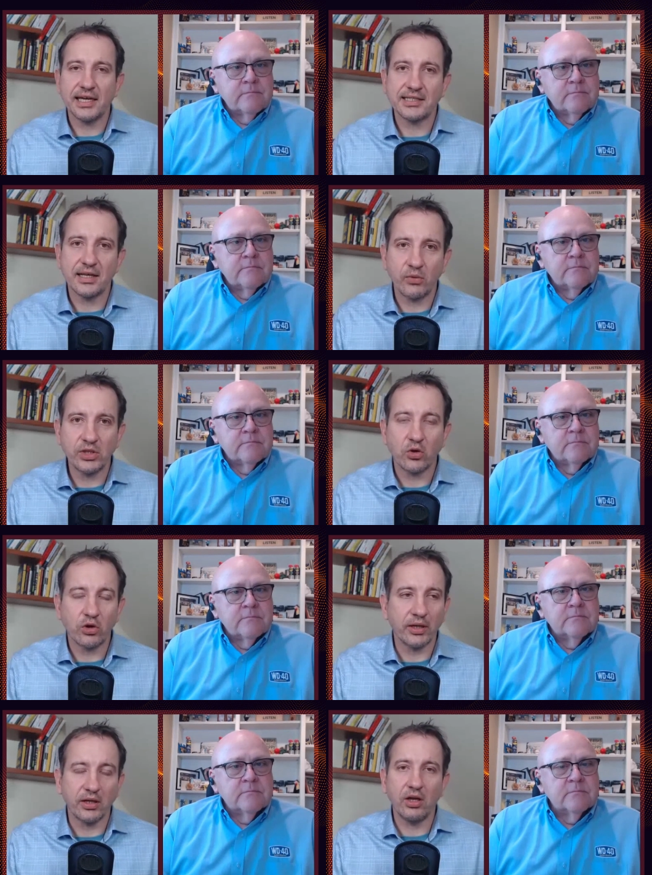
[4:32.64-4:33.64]
Speaker 1: is that we talk
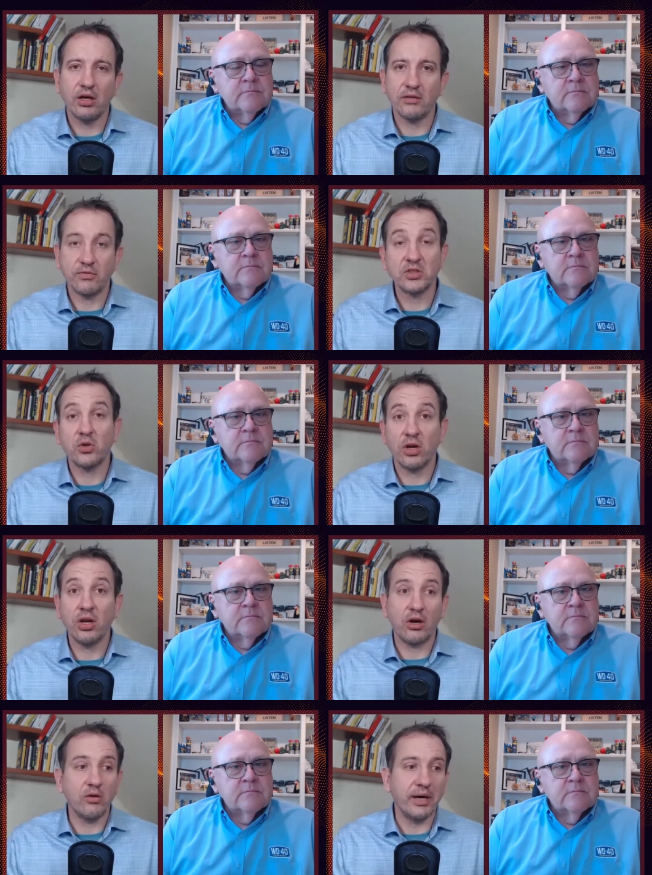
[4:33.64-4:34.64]
a
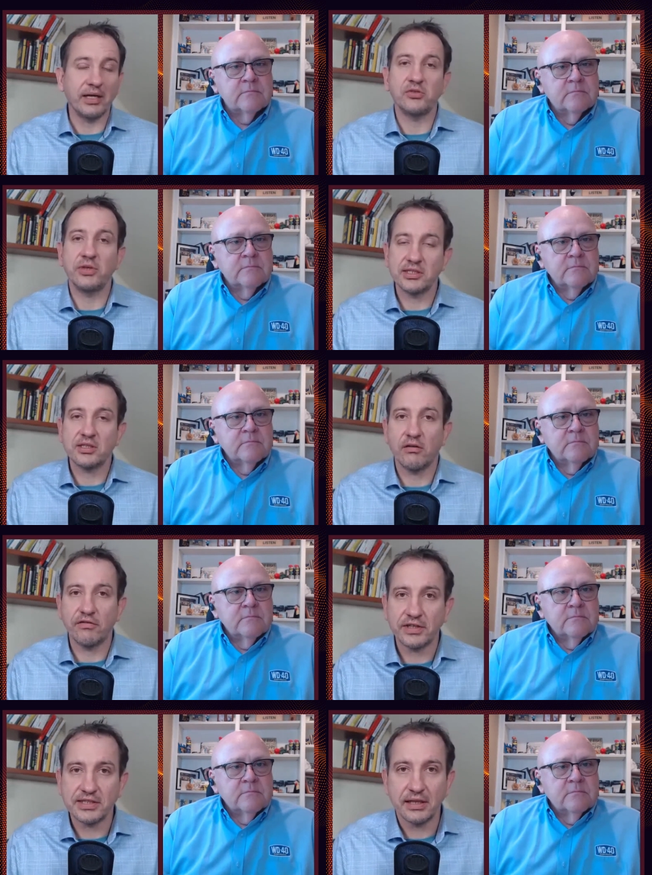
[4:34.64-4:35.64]
lot about during this
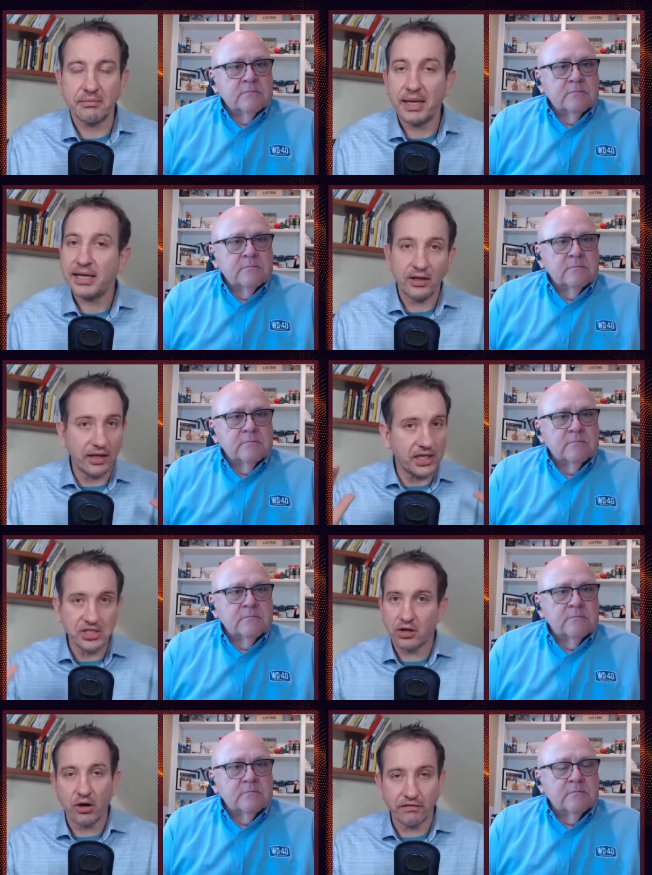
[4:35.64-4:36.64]
conference, and many HR
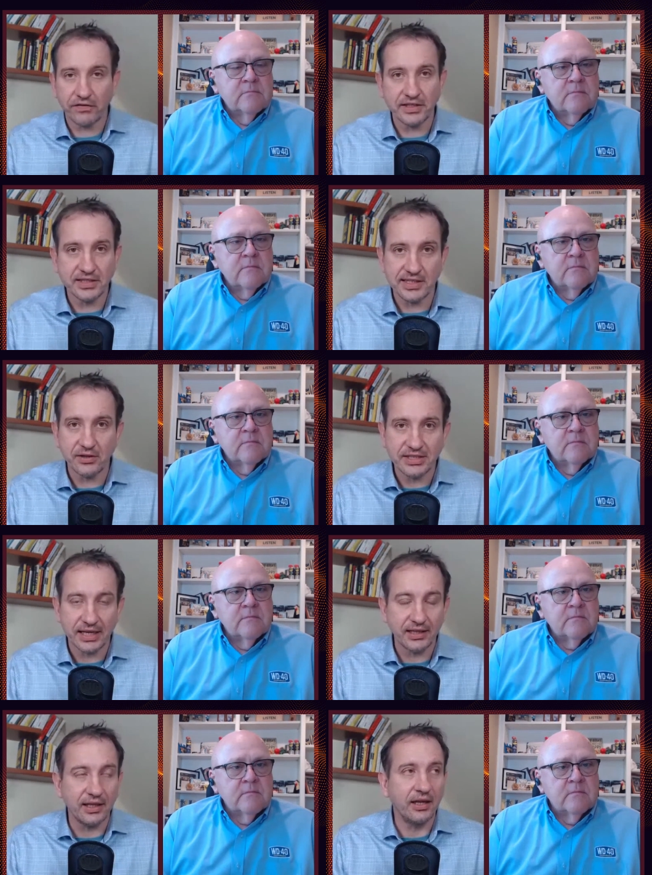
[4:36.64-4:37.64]
conferences I
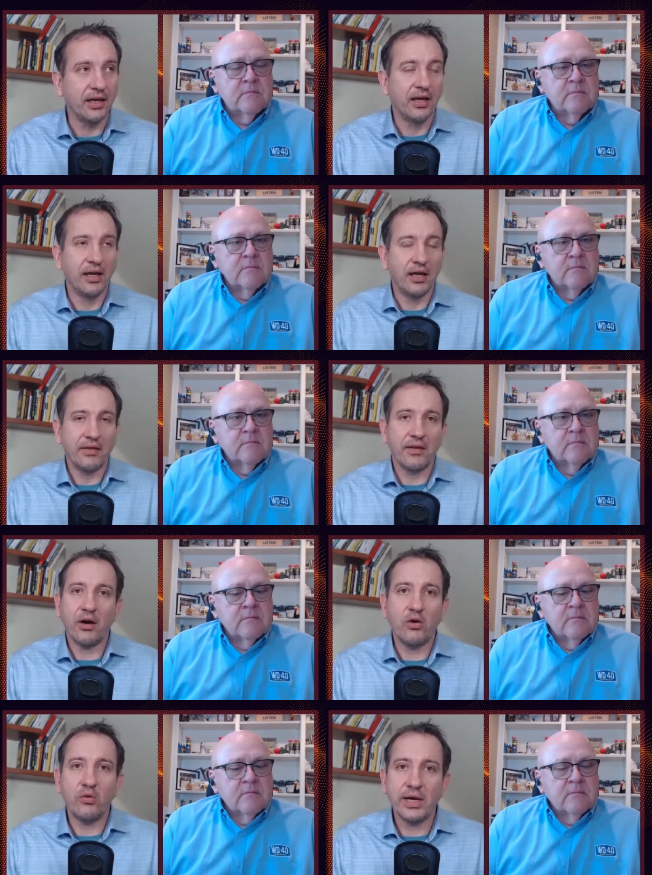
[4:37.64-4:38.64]
attended,
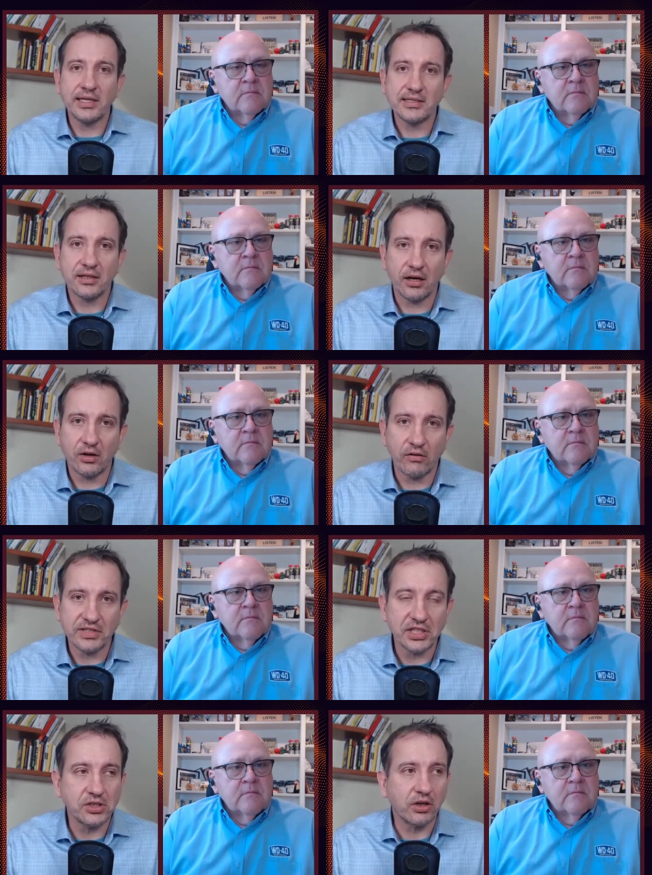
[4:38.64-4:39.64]
always a
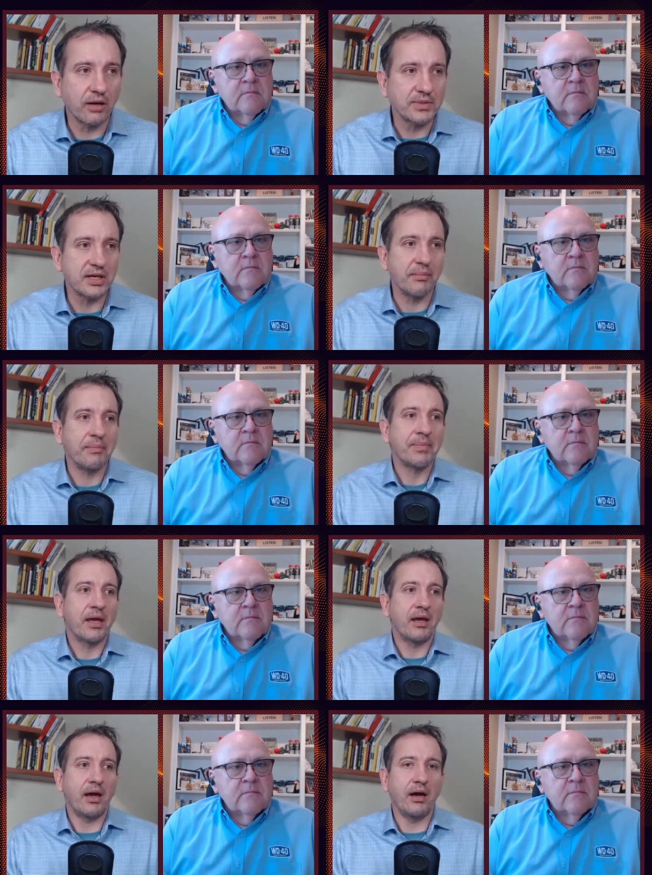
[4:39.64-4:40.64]
conversation comes up.
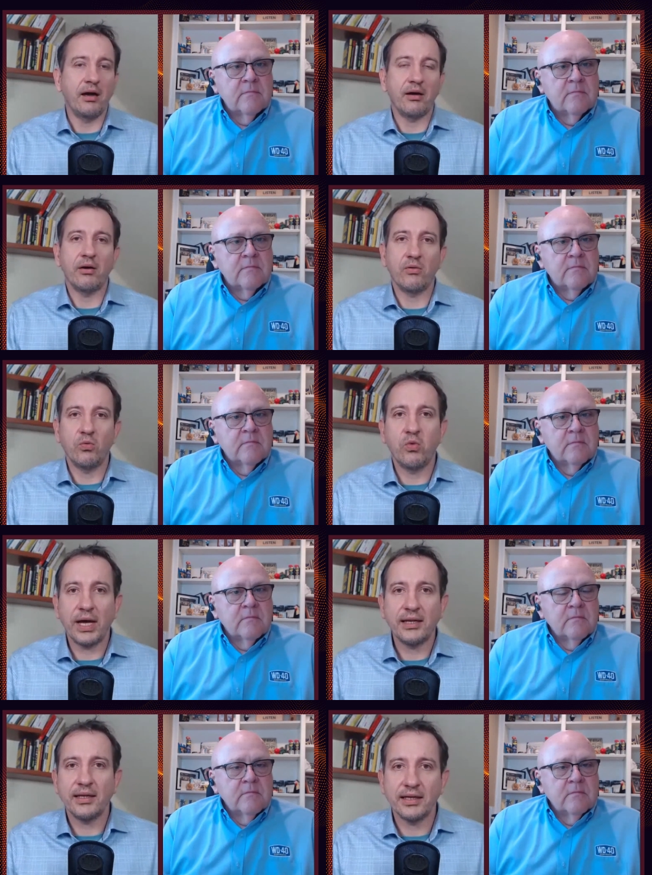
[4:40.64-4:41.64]
How
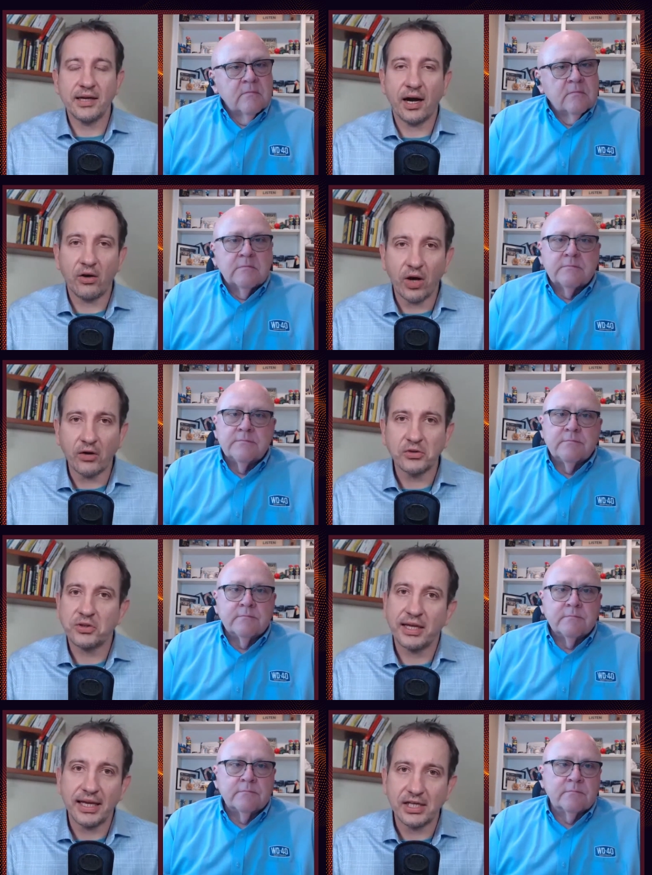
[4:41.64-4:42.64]
to
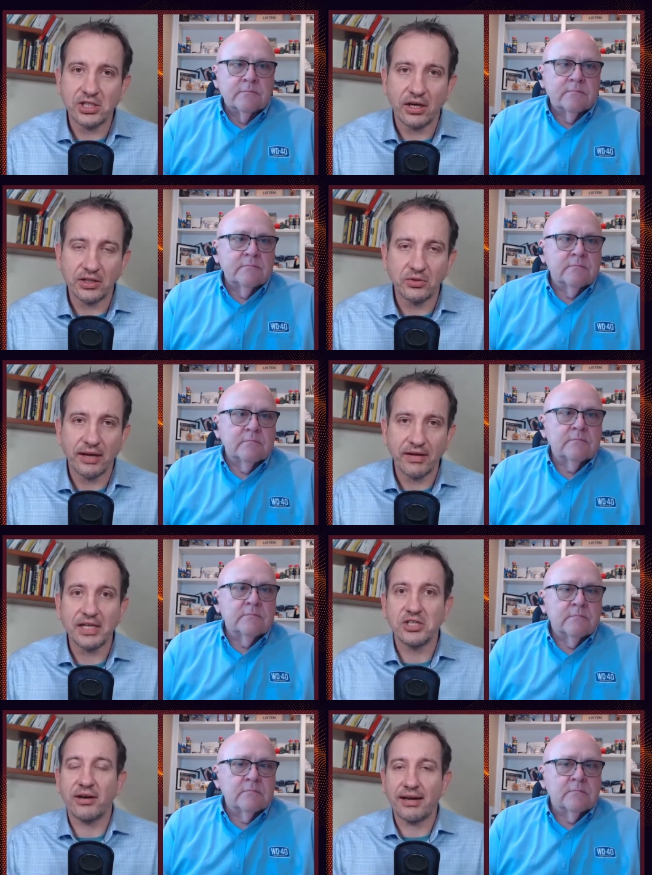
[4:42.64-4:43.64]
get HR to have
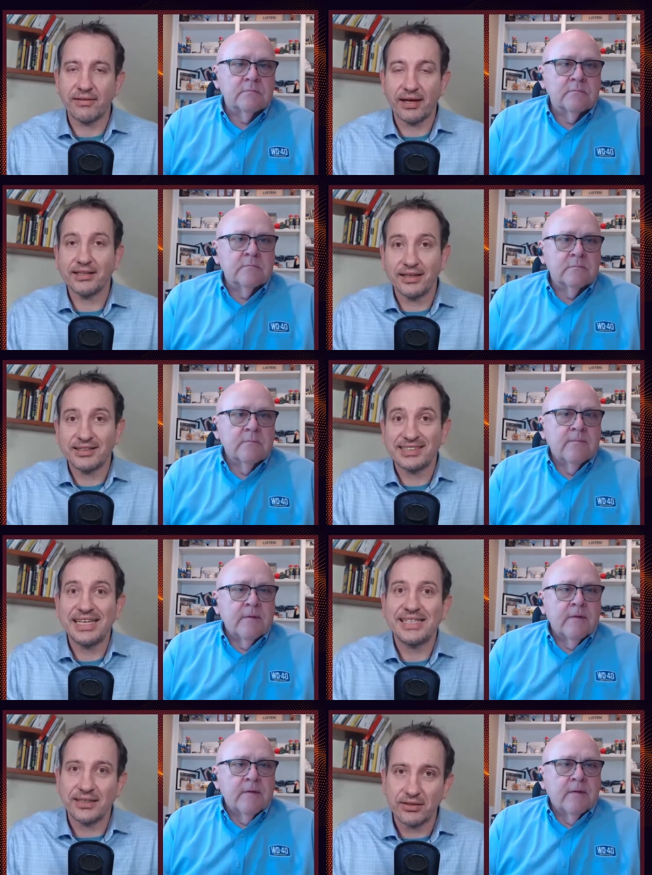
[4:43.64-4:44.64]
a
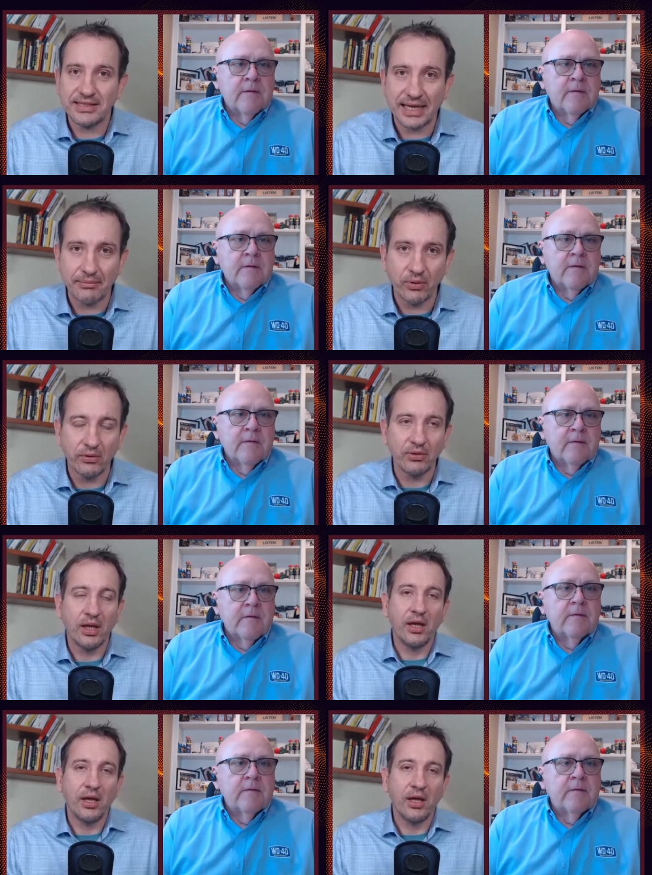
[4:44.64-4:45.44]
seat at the table,